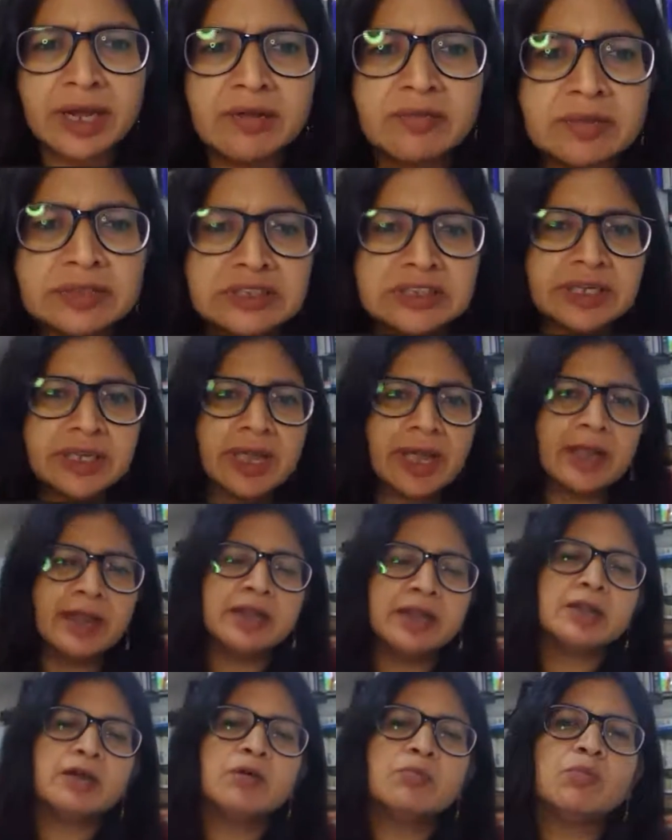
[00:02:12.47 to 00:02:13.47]
I would say,
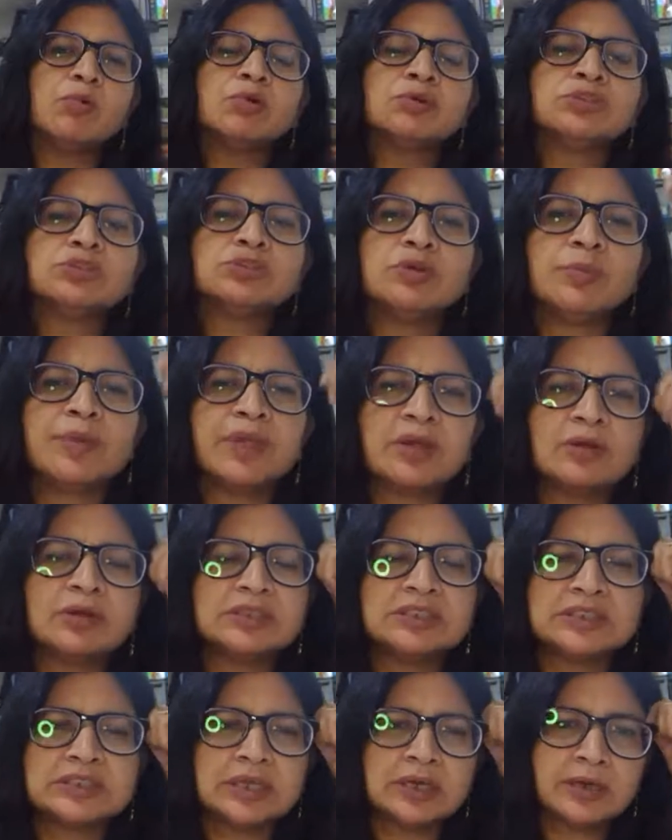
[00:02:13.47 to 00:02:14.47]
and more so
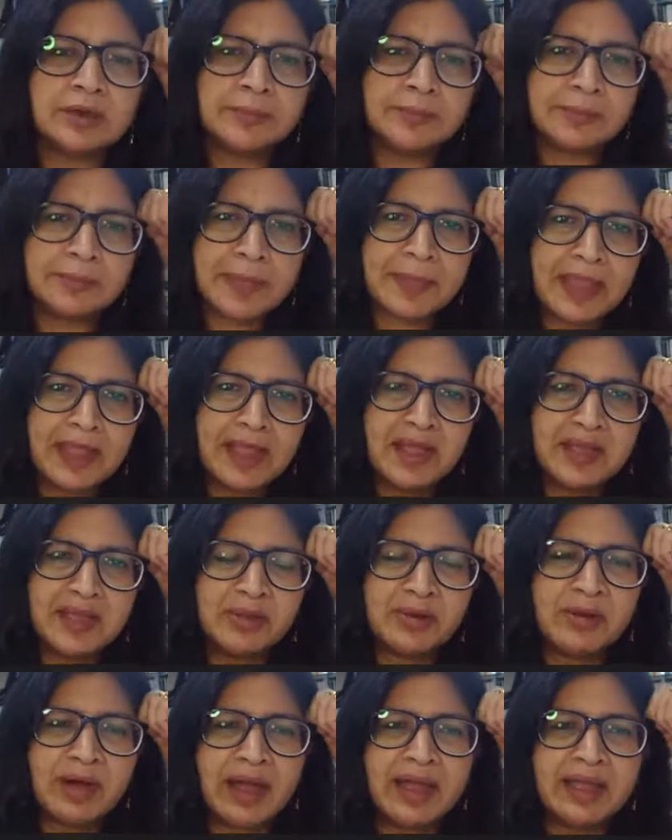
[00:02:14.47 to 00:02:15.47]
because
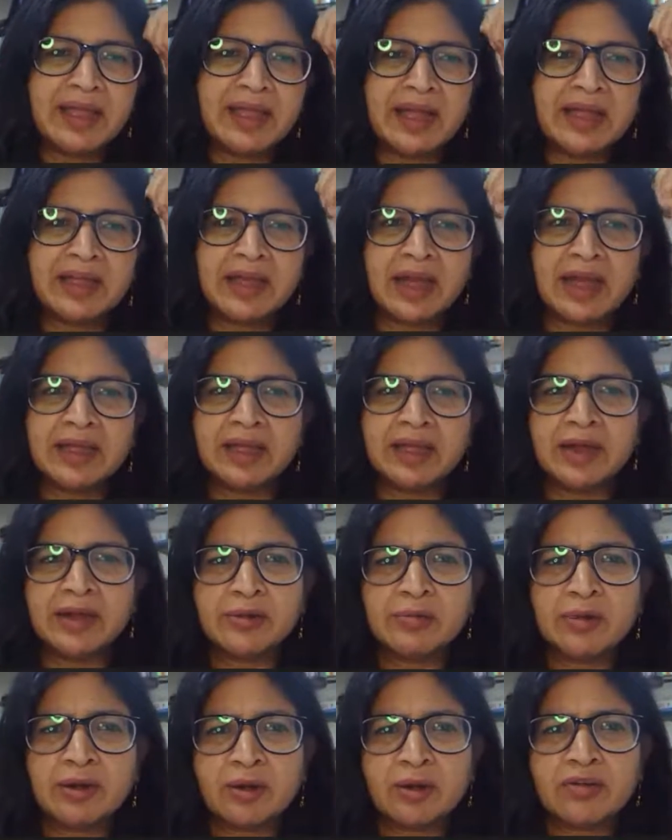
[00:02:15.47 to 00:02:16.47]
I
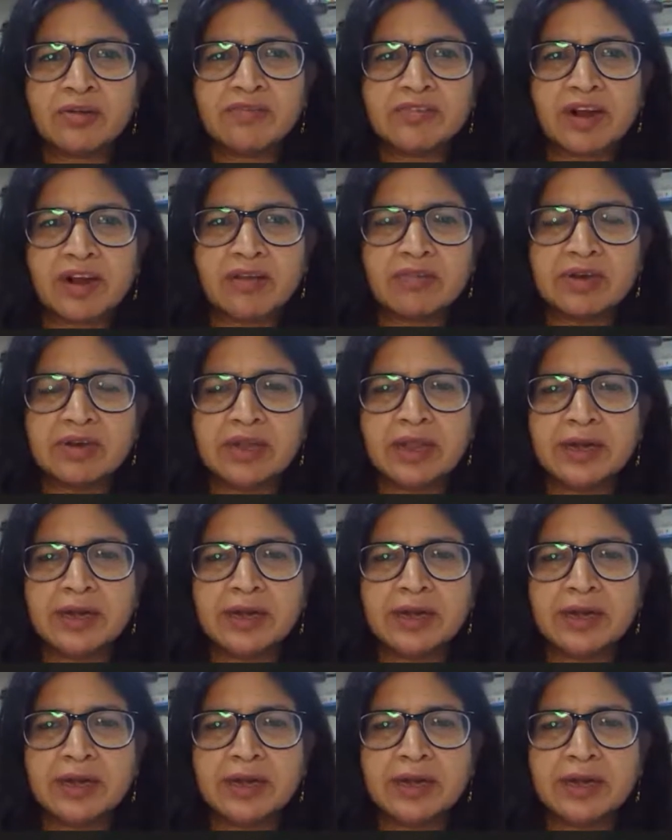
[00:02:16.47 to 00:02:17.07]
do a lot of travel,